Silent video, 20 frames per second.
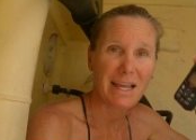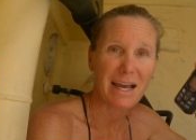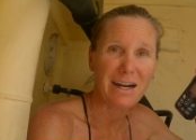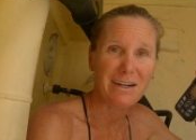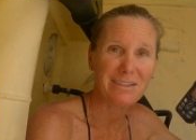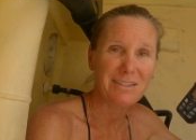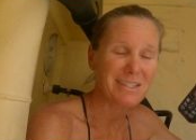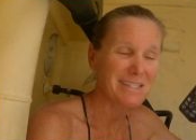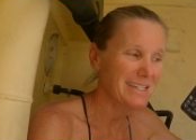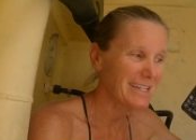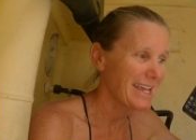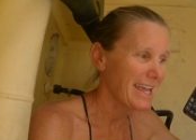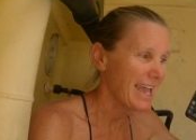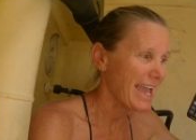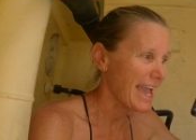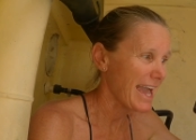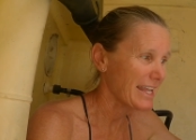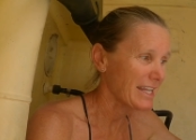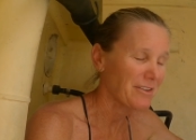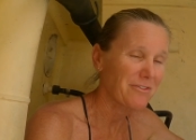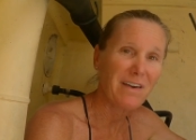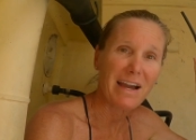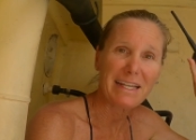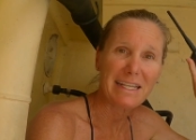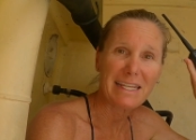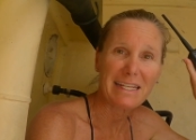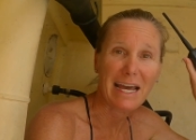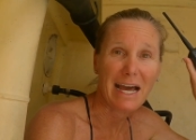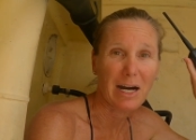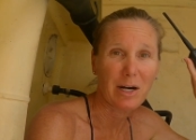else, and if I
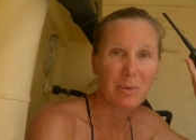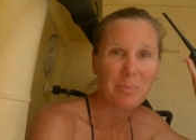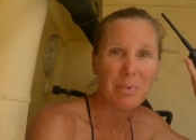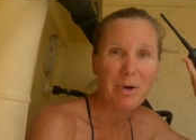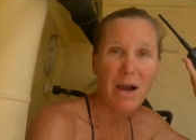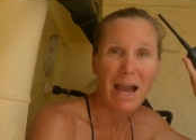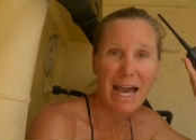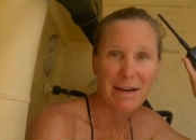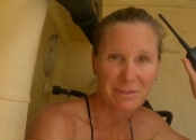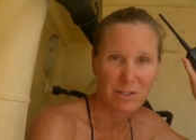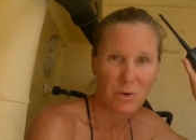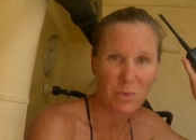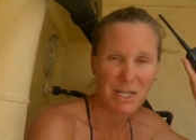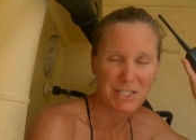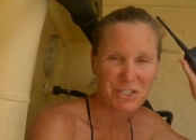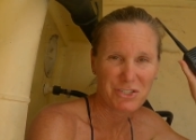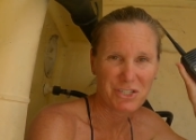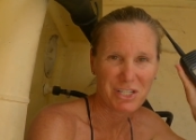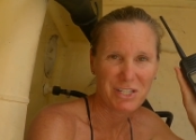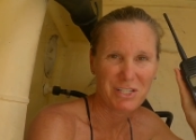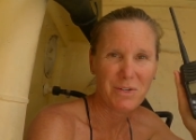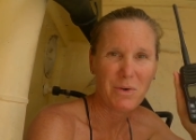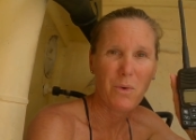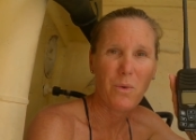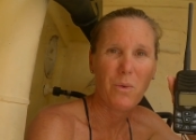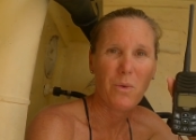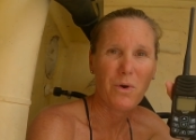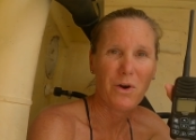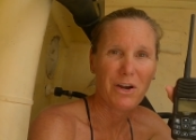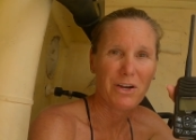need help, have a question,
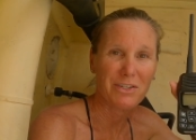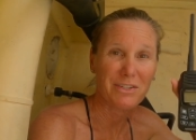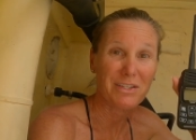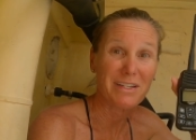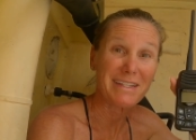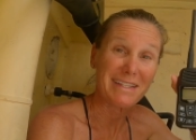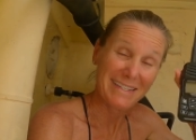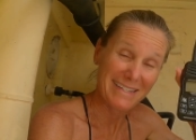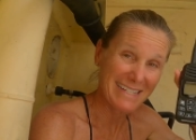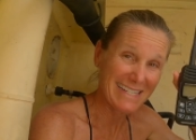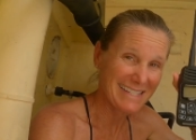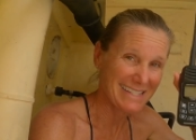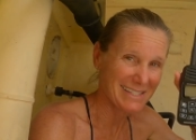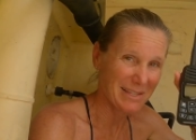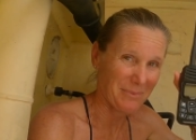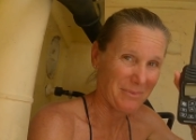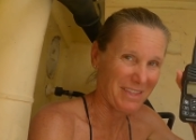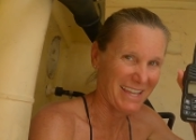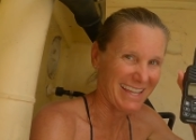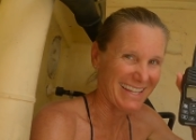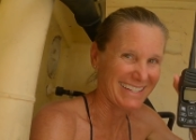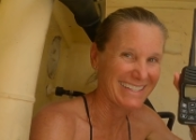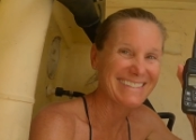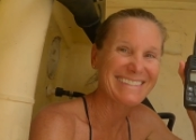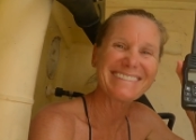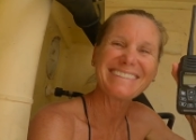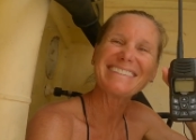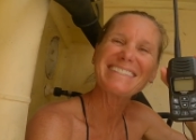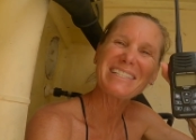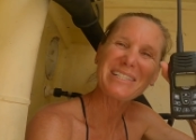or need
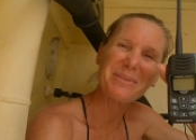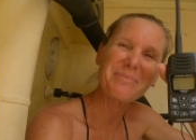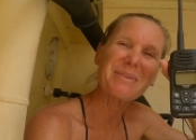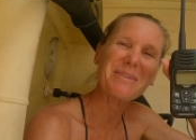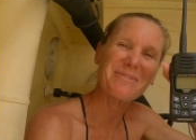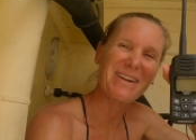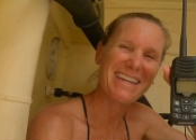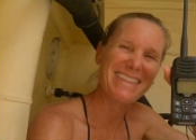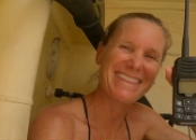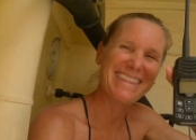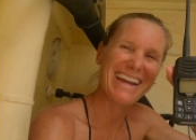something, he'll be right